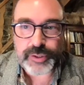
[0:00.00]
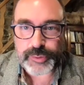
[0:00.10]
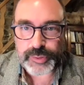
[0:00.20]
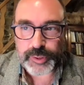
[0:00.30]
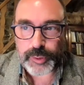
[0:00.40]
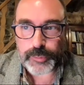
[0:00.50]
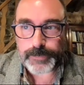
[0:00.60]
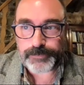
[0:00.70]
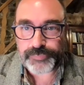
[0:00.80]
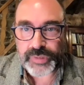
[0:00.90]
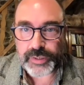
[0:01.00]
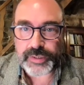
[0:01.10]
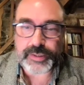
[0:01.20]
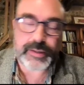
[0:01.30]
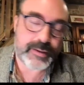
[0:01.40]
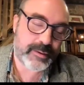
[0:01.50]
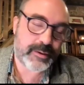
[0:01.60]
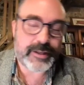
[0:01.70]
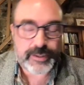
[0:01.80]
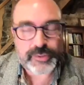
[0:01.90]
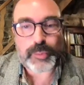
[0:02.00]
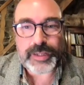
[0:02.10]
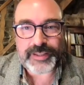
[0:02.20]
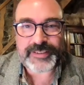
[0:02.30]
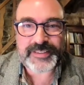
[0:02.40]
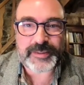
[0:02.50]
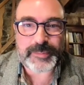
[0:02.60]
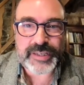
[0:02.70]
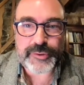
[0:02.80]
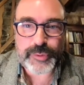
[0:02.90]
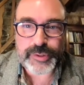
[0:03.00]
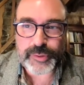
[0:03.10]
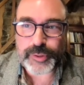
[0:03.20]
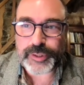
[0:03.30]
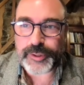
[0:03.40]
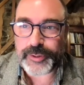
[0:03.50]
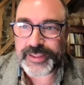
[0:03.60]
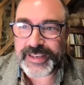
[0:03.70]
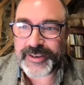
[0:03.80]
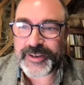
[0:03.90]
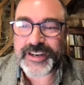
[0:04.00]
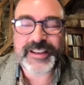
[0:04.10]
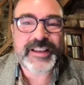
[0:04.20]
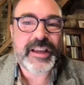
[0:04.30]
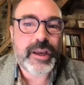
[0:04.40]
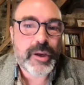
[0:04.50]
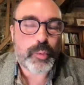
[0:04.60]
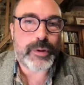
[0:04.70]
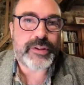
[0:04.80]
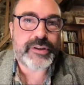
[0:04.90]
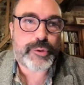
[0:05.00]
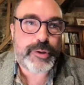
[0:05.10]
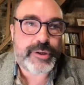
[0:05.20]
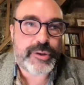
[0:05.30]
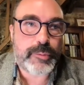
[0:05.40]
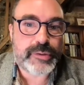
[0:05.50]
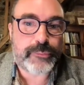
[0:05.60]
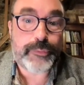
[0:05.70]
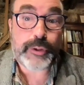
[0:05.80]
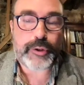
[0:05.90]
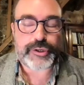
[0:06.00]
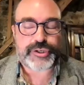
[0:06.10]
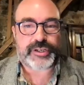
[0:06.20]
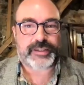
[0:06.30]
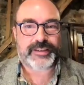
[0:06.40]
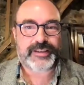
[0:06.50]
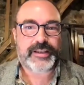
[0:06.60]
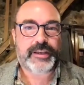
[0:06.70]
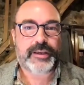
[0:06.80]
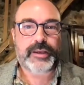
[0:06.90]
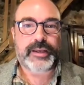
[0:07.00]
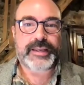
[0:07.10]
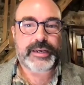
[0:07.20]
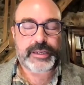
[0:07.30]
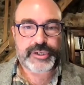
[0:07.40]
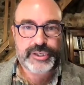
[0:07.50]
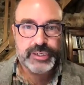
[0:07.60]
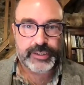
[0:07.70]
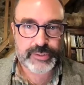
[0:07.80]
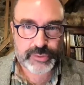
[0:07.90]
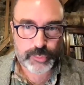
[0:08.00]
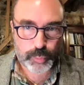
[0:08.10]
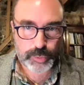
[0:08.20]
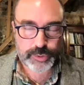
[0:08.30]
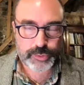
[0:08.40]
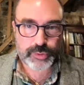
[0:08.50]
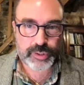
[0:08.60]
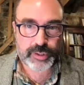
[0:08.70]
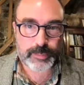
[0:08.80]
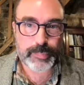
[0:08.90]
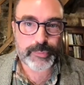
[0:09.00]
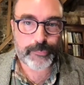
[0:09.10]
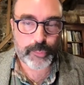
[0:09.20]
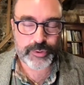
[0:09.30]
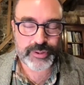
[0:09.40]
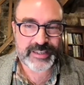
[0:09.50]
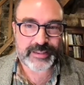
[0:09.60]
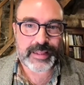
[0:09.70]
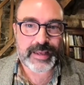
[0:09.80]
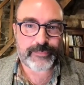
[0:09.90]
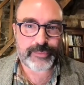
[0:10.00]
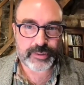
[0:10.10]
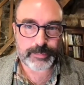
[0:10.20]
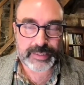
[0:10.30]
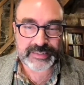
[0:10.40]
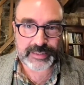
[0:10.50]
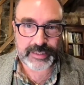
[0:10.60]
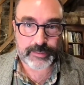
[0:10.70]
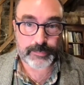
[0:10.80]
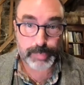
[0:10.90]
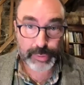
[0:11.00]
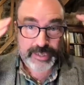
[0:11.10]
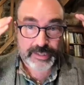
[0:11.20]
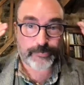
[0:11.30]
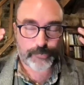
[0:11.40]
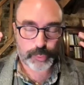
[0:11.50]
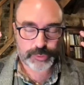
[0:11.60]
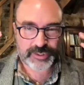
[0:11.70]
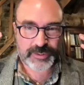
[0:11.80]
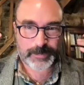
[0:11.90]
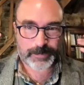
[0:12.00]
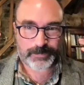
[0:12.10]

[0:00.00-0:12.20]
years ago, as well as some centuries earlier and later, when this tradition was flourishing, initiates would come before the enlivened mandala blindfolded,